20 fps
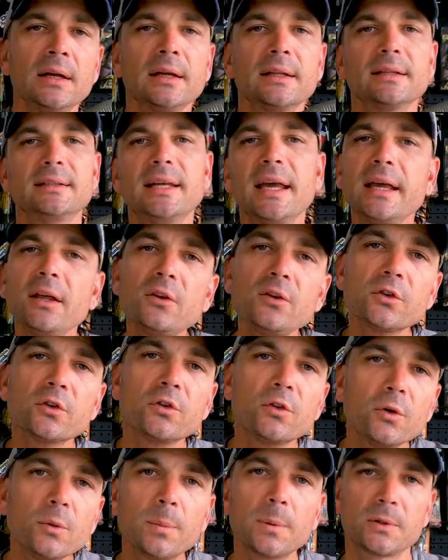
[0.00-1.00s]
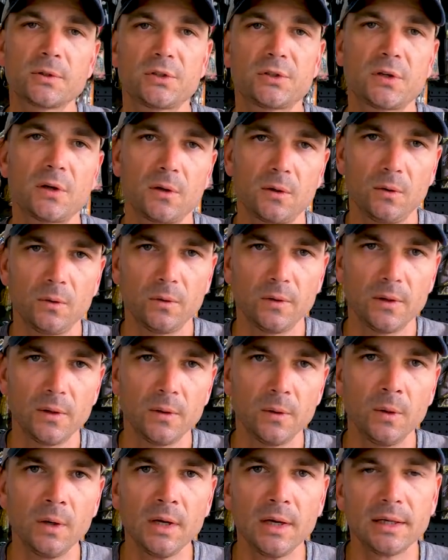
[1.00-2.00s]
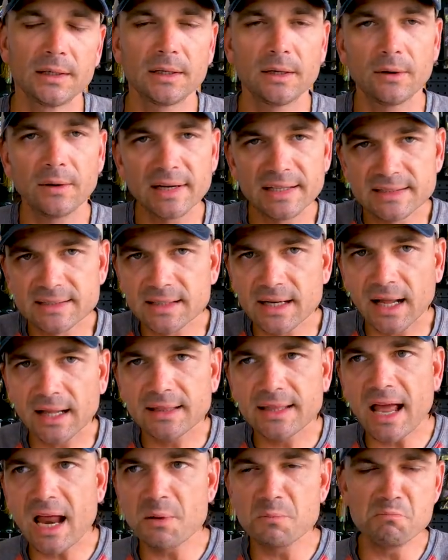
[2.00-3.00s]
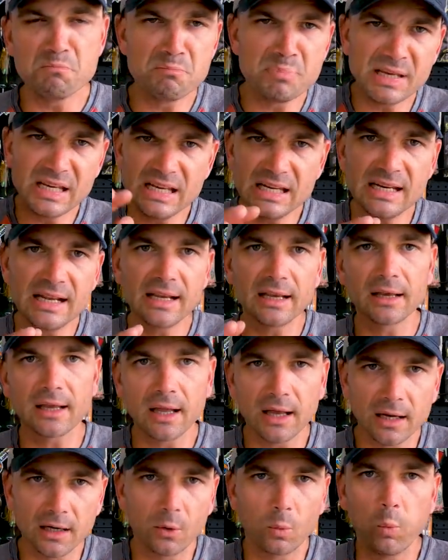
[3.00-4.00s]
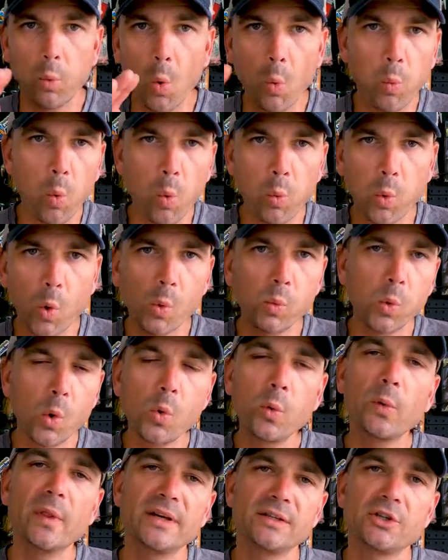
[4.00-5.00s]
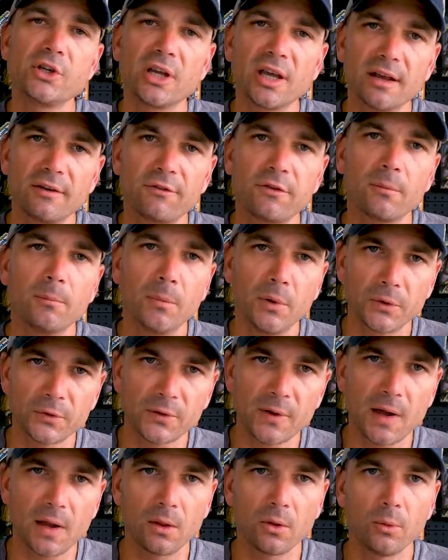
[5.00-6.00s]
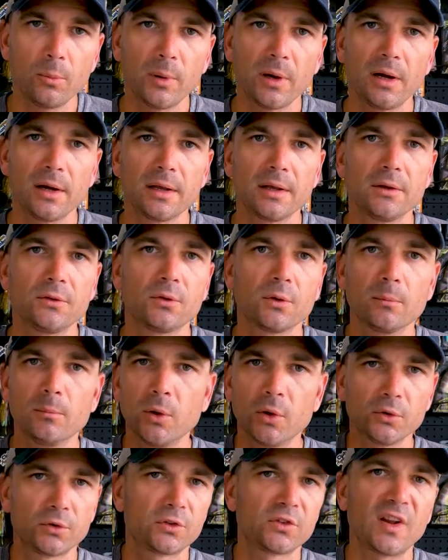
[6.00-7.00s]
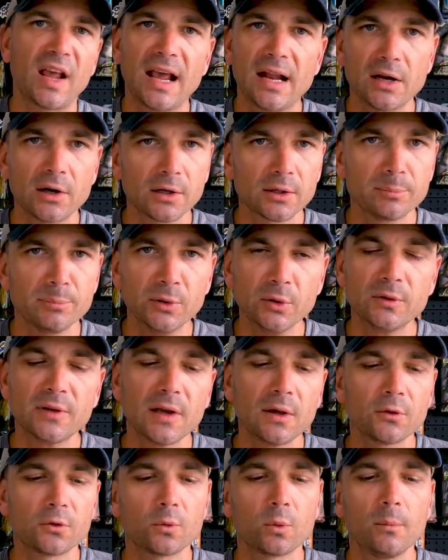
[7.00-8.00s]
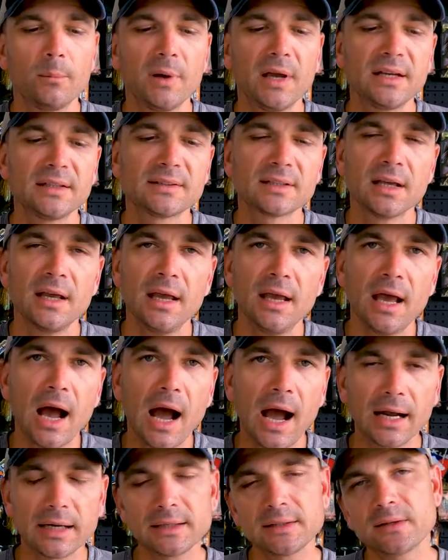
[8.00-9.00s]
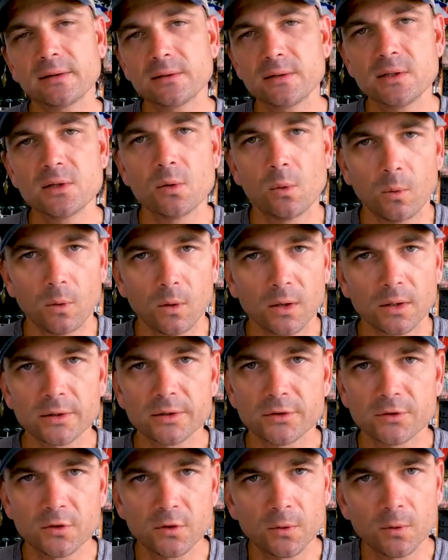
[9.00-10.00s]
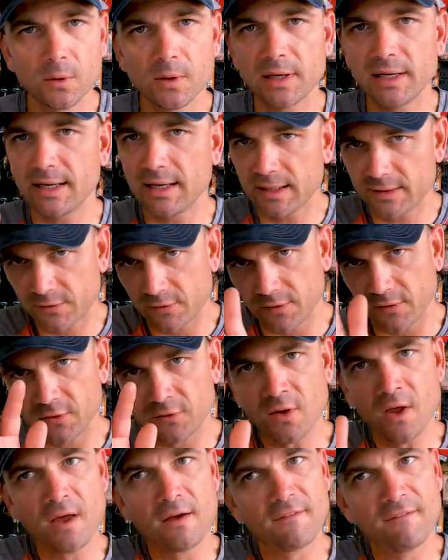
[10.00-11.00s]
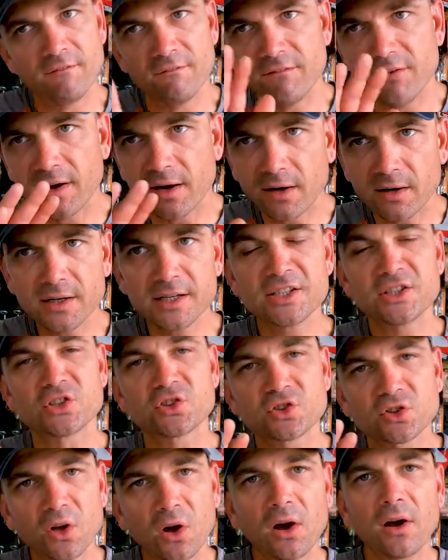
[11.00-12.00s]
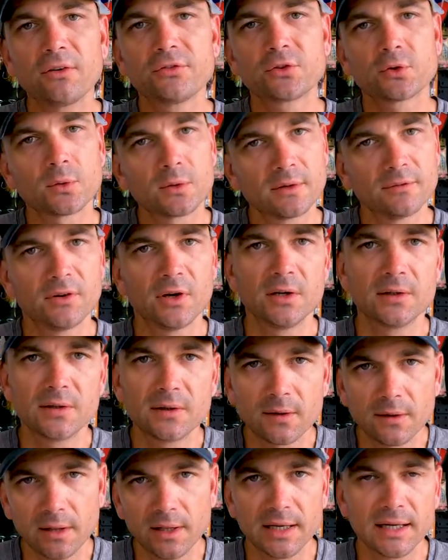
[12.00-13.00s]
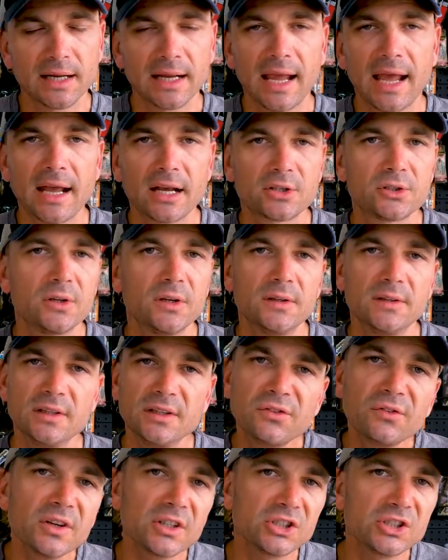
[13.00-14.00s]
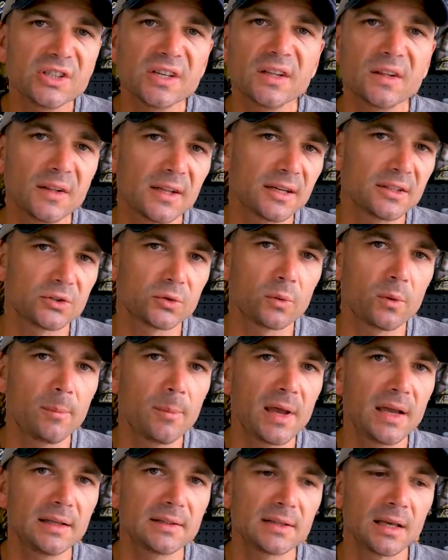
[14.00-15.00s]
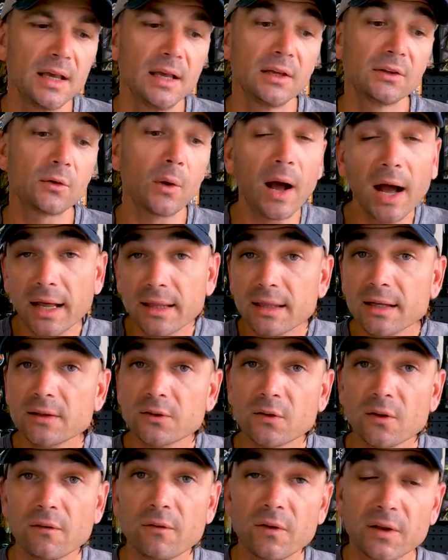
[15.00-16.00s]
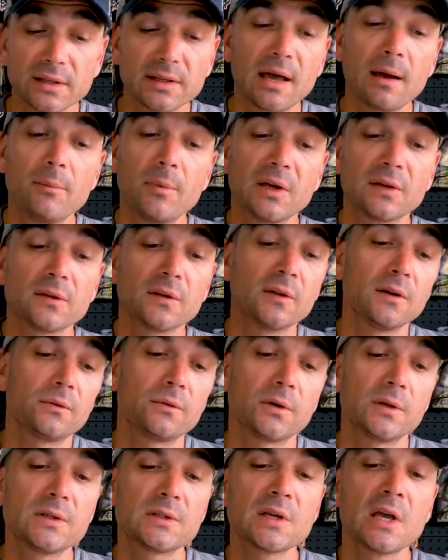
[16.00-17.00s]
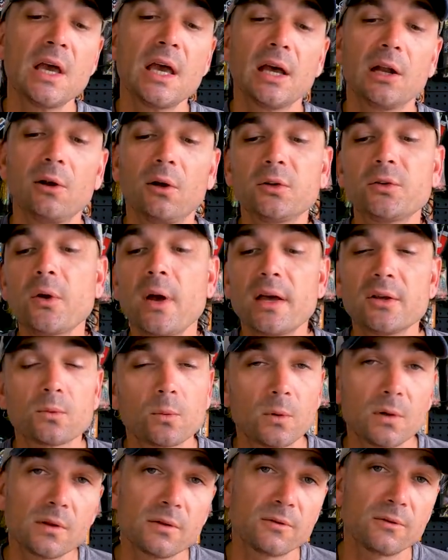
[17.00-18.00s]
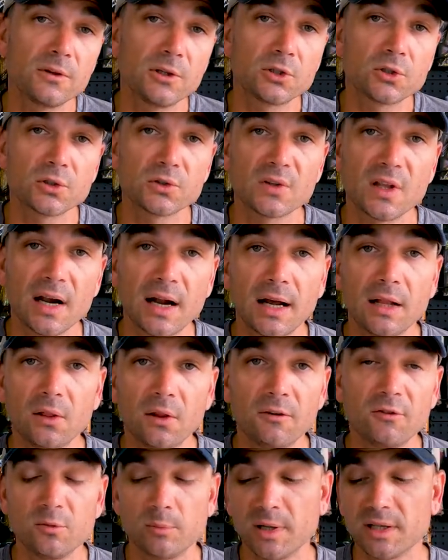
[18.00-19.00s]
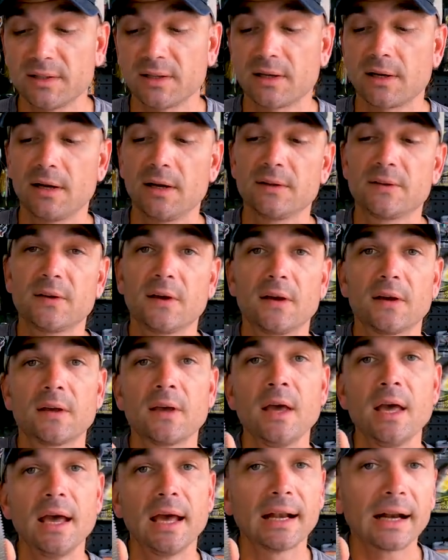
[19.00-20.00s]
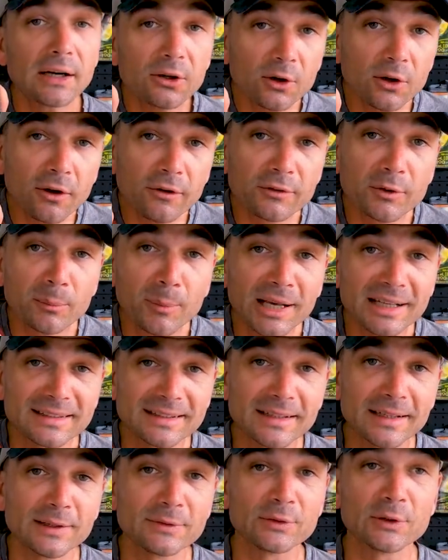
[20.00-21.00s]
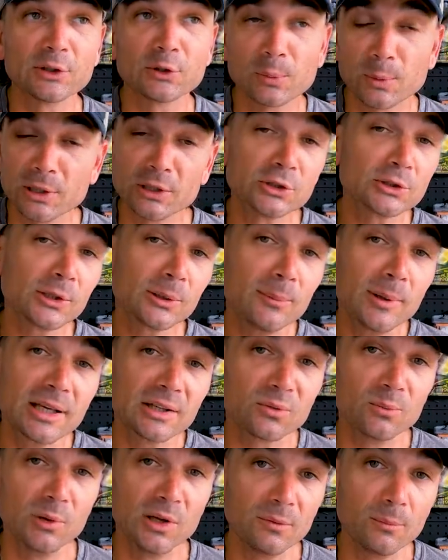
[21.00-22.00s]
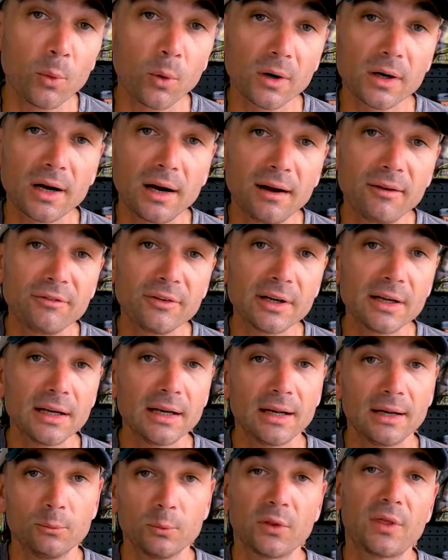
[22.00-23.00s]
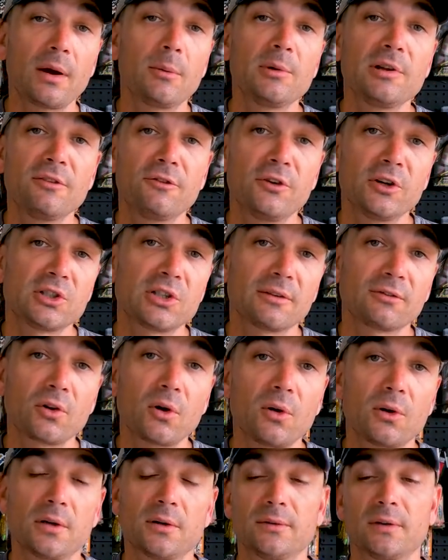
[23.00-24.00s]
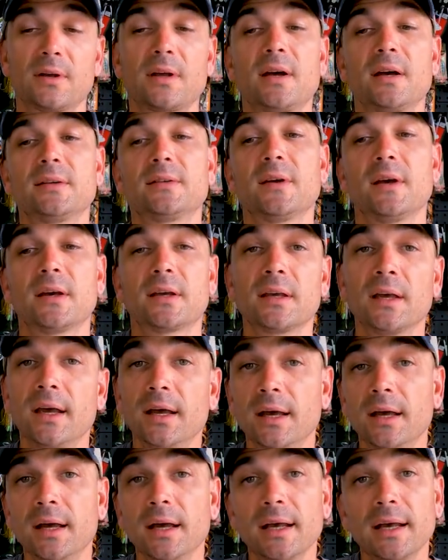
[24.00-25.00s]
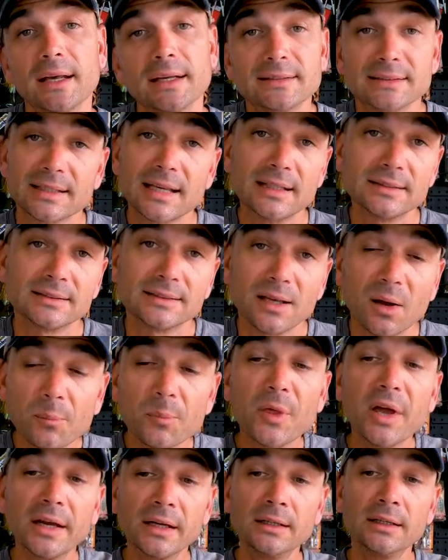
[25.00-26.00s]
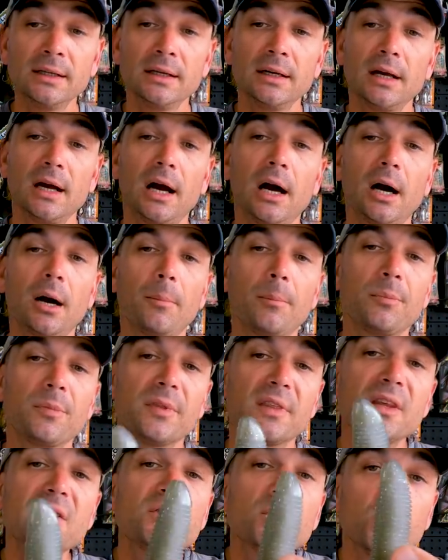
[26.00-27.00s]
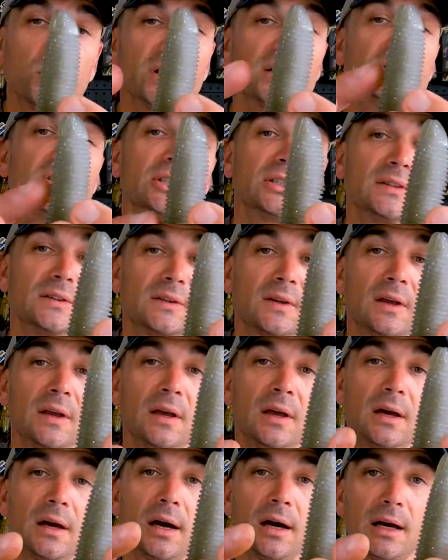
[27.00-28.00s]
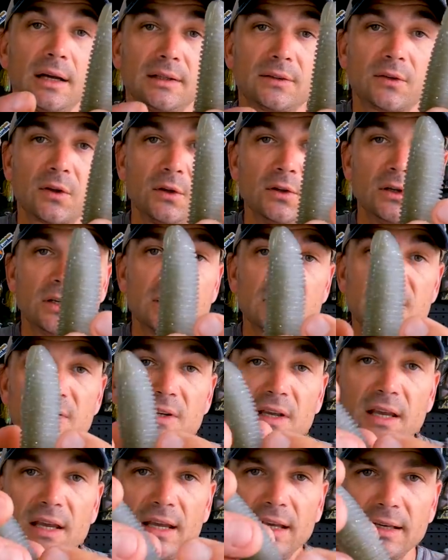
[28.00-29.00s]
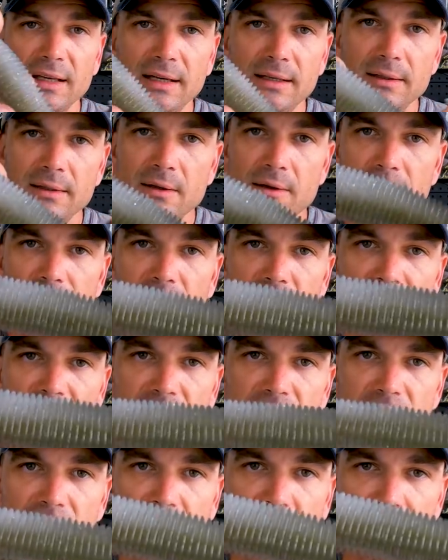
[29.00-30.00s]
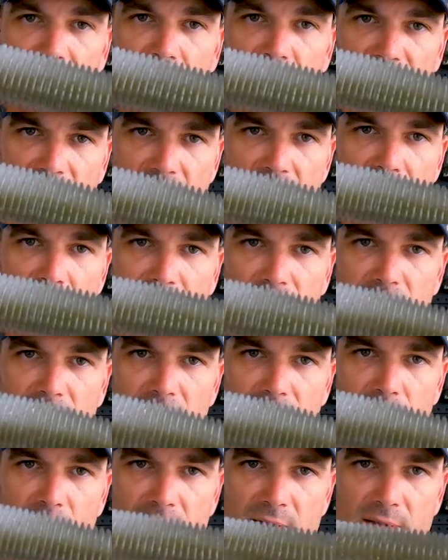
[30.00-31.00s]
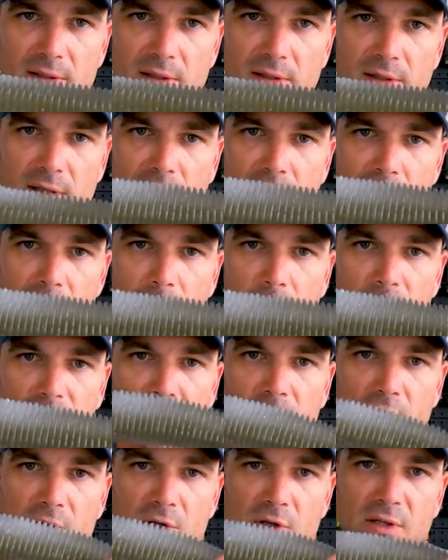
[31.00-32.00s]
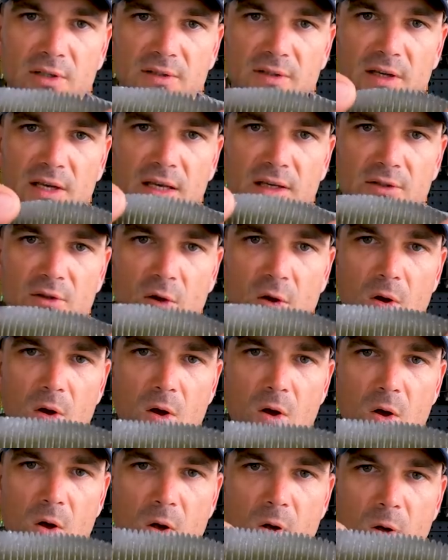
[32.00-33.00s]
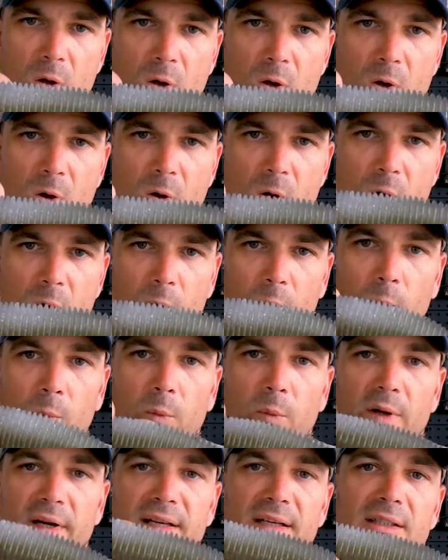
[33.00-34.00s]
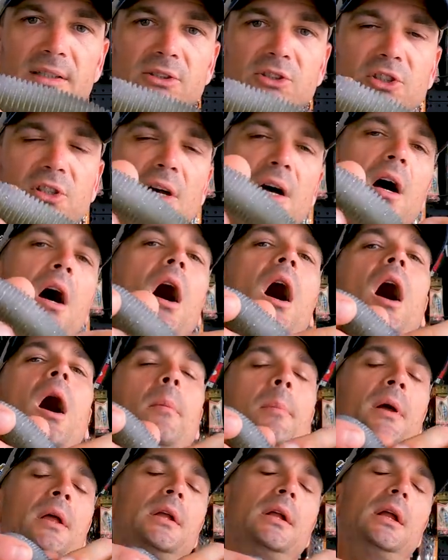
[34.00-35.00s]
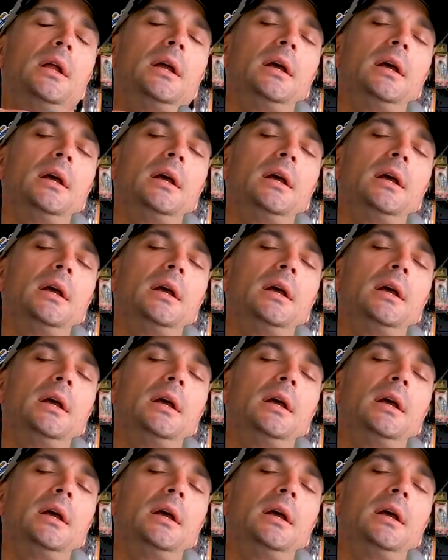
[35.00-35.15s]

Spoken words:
The tail is super subtle though. You know, it's not that beating kind of woo woo woo woo that you get from most hollow bodies or most standard boot tail swim baits. I can tell you in the water too, it has this very soft sort of undulating action. And these fish see a lot of swim baits, so I think stuff like that makes a difference. It also has one of the features that I love about the Kitech. And I don't know if it makes a difference, but it sure makes me more confident. And with how many fish I've caught on a Kitech, it says something. These ridges, So you can see, I don't know if it's going to, it's going to translate in the camera. So you can see it's all ridged up.